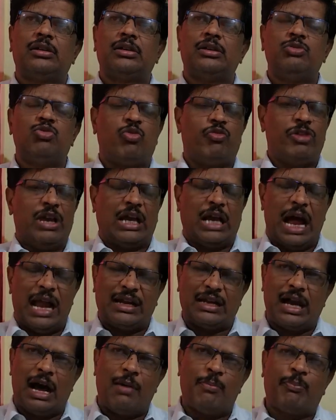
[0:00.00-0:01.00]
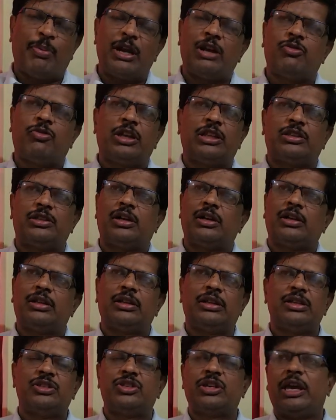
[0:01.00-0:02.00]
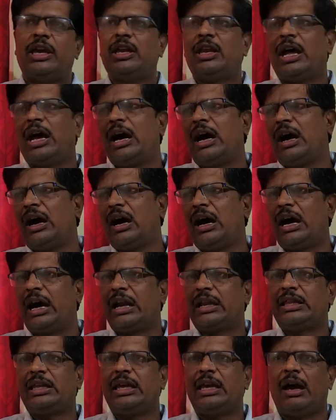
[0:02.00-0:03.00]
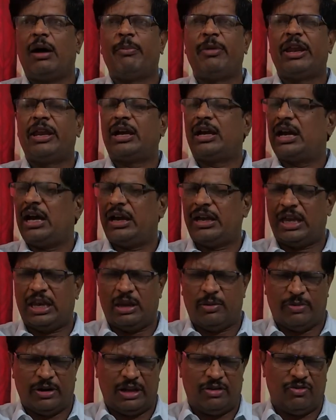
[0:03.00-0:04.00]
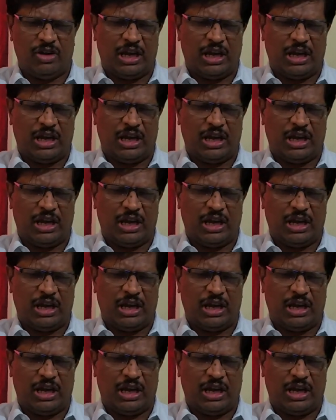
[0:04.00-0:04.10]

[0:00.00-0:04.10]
We can't compete with the China or the America, anybody.